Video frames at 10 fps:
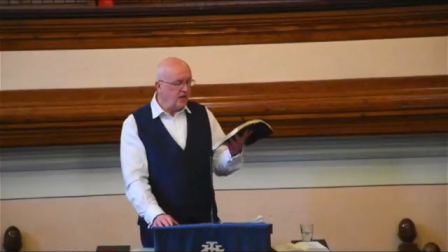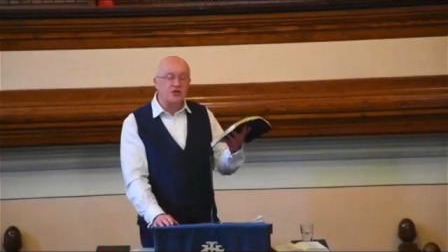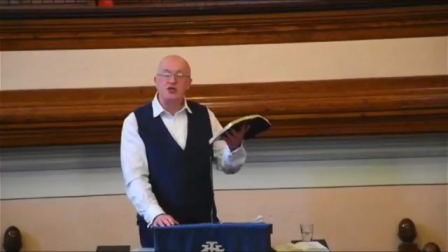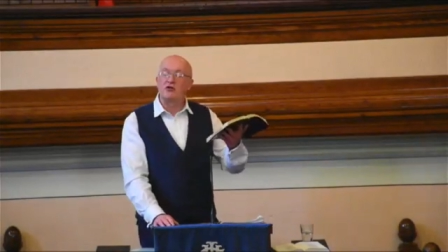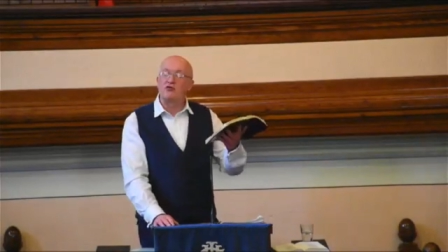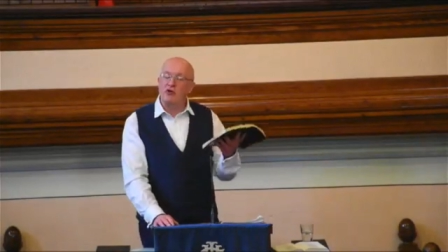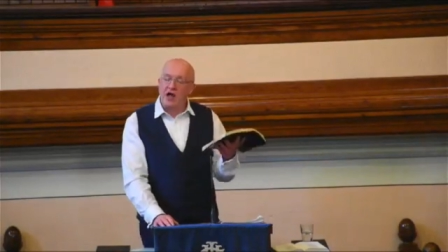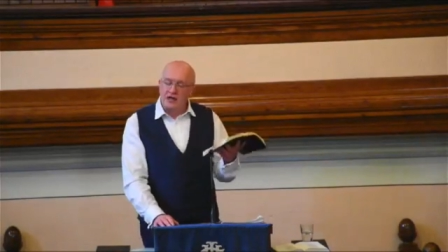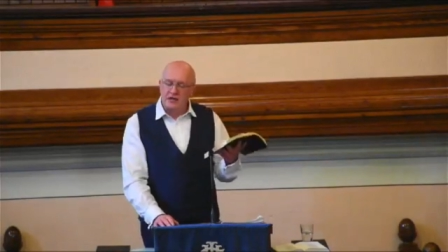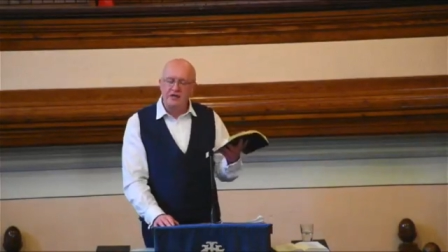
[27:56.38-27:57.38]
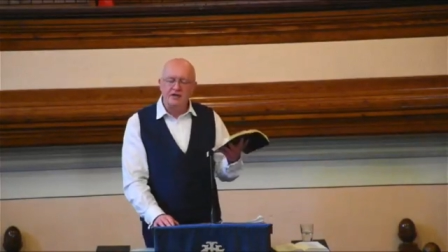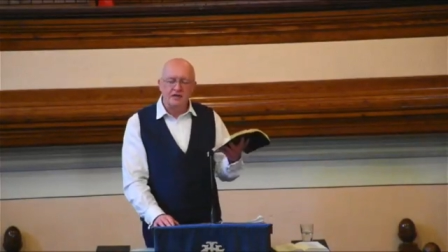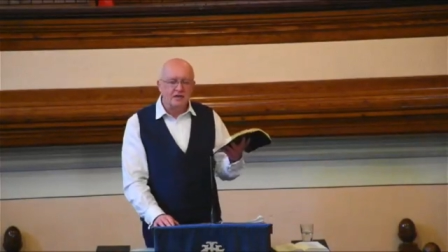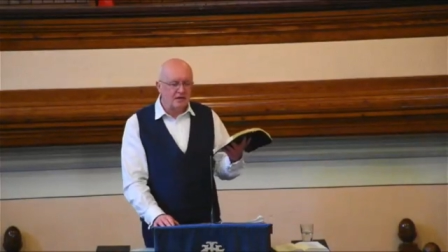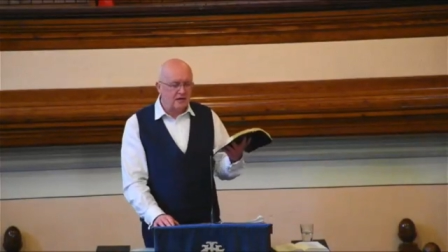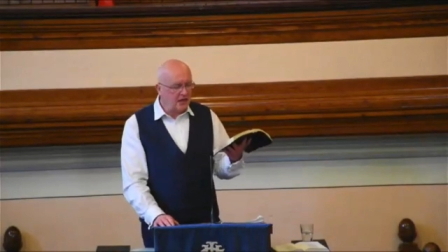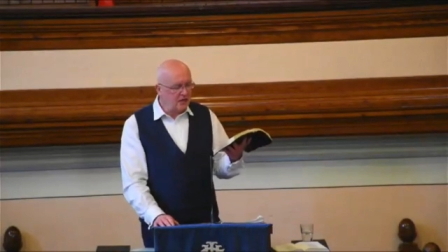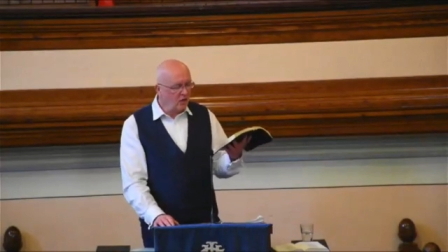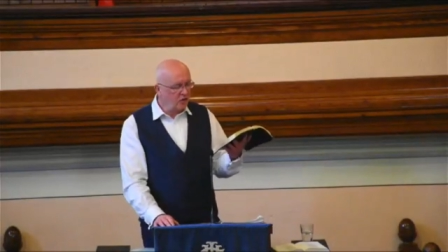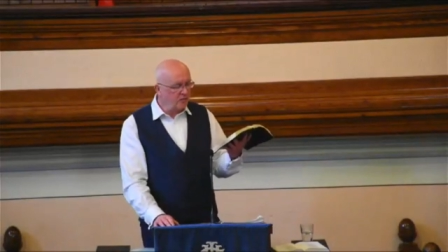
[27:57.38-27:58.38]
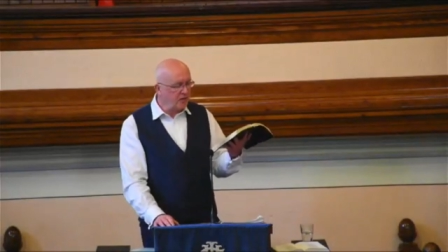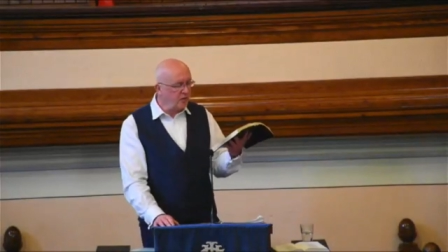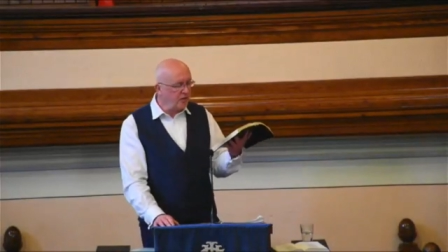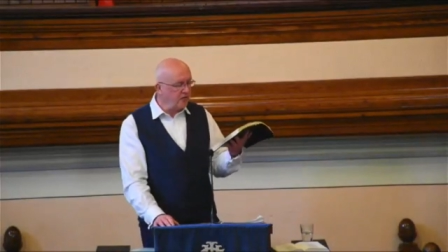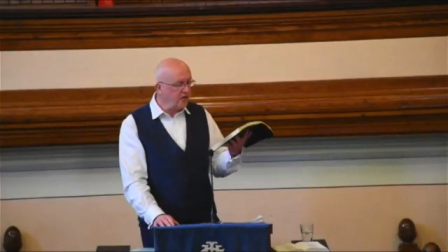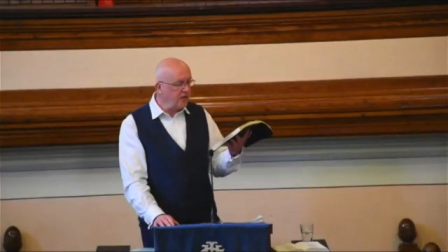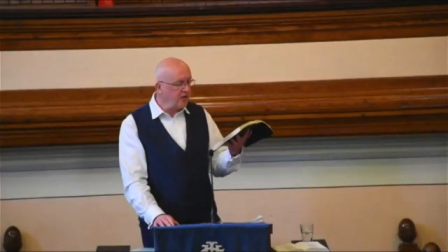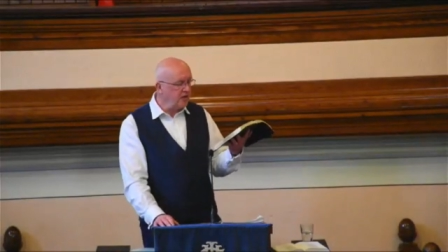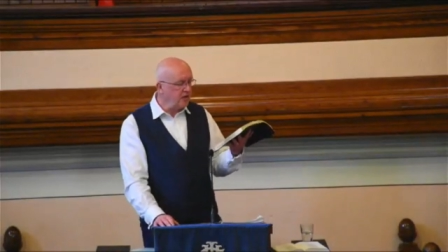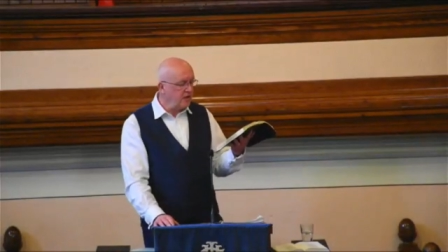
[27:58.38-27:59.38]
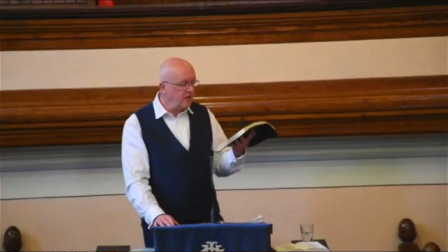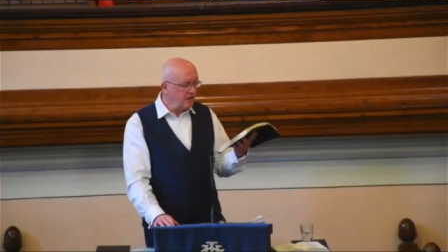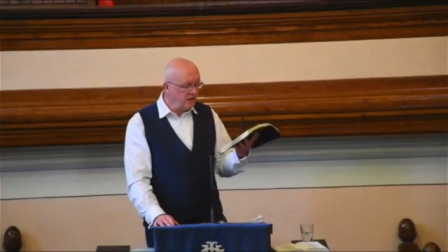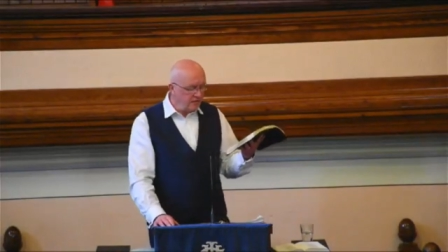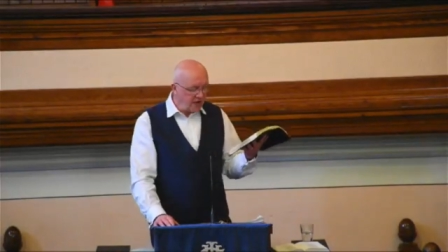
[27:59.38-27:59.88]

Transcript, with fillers: shall run and not be weary they